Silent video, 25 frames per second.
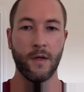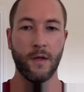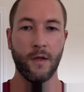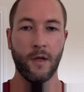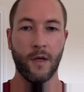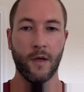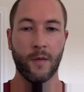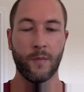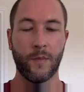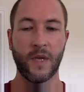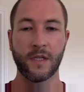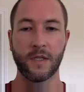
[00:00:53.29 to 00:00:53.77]

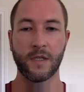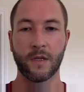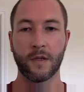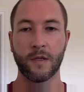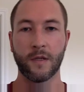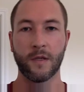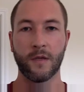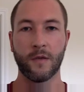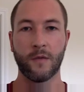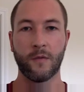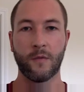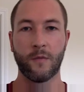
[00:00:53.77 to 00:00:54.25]

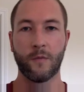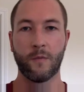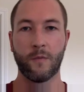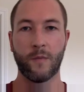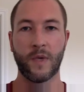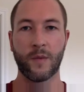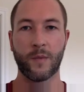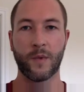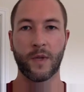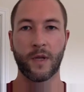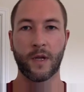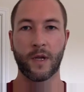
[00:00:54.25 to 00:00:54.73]
Basically me
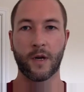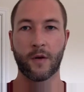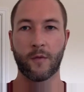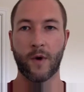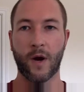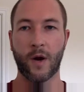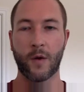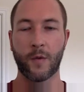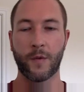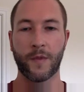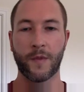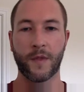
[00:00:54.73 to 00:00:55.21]
playing
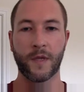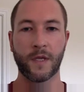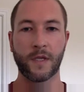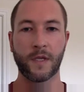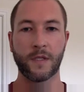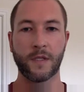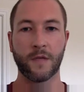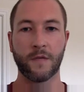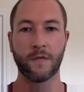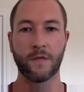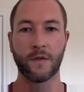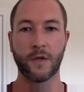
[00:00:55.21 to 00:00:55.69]
around with the
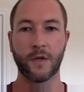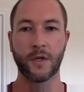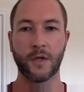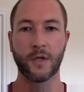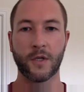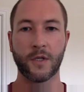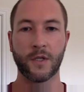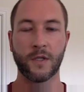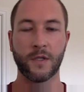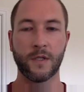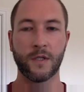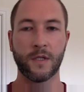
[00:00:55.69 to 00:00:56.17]
easing
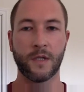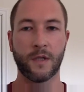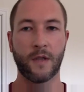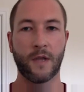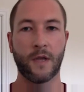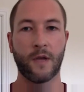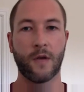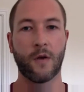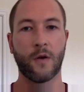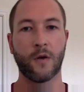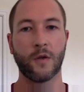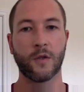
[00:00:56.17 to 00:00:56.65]
functions and then
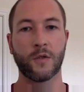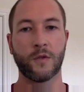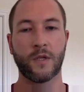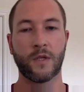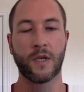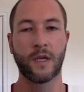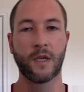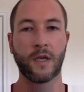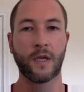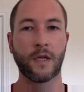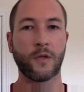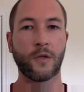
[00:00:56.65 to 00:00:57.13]
also
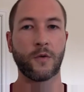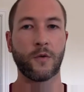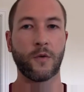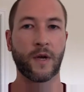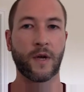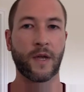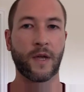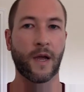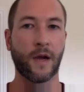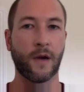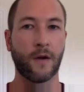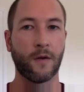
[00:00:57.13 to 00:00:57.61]
taking into
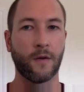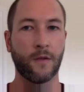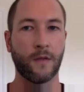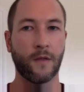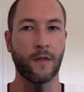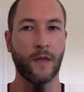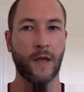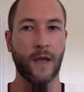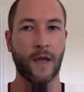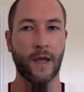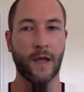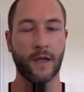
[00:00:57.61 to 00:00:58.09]
account
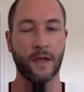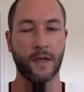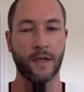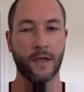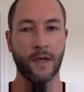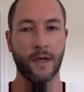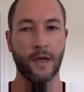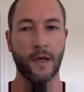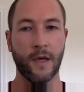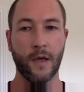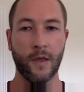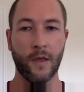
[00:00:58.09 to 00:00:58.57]
that
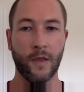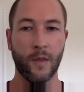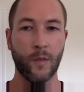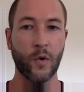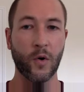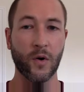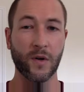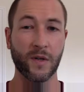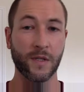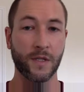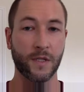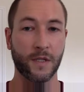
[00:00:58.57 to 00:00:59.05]
the
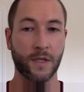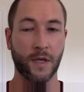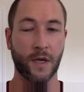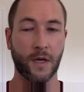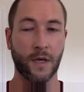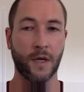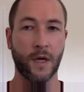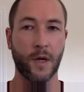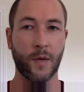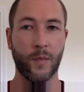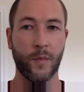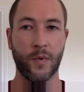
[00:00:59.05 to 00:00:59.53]
board is set
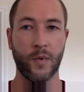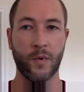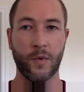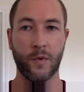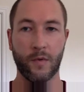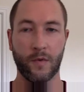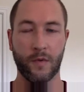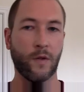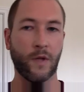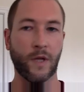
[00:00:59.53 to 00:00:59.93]
up like a